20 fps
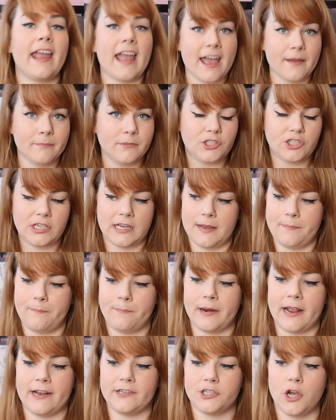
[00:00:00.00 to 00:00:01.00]
am cheap,
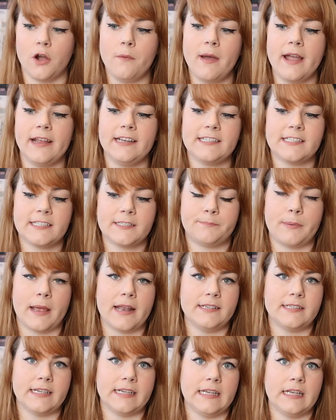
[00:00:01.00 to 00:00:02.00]
but I don't mind
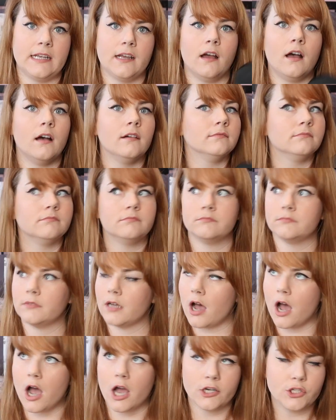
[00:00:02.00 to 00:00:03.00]
spending
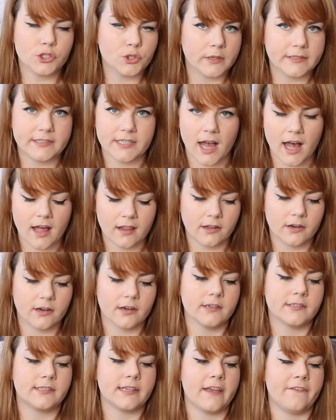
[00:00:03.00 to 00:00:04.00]

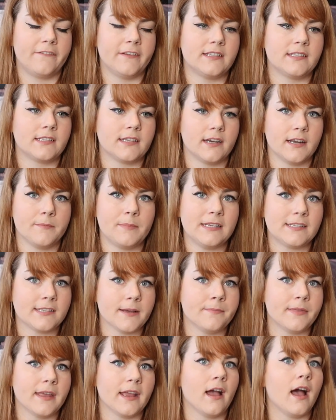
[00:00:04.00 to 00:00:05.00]
$100 if it's gonna be
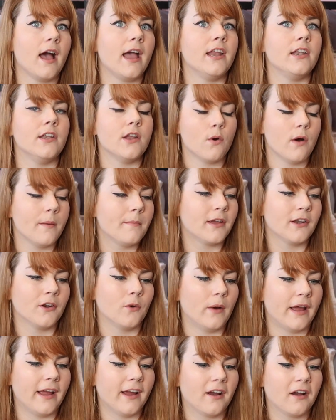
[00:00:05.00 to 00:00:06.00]
something I know I'm gonna
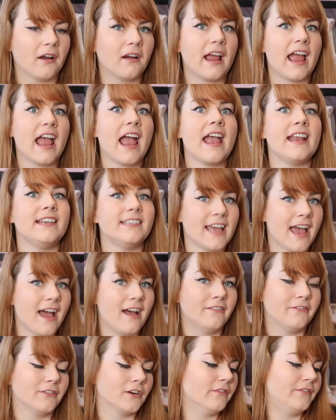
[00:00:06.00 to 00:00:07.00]
wear and
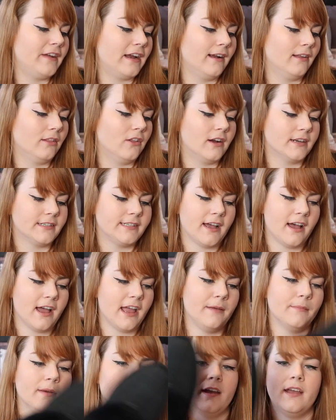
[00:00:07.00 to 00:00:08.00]
have for a very long
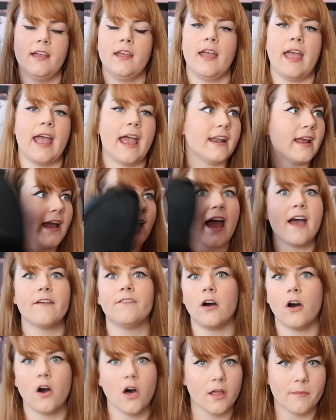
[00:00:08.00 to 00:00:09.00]
time. And I
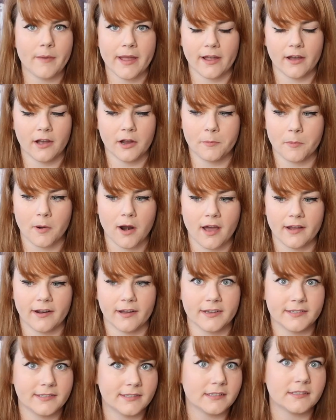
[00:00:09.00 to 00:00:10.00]
have all my UGG
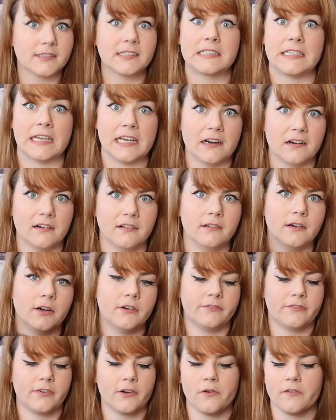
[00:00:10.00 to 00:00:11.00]
products
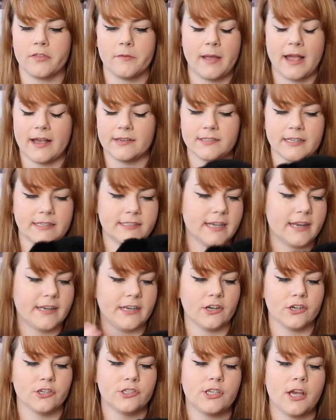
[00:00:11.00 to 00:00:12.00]
still for over the past like 10
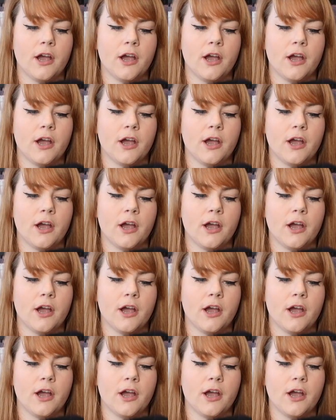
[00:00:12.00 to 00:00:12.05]
years.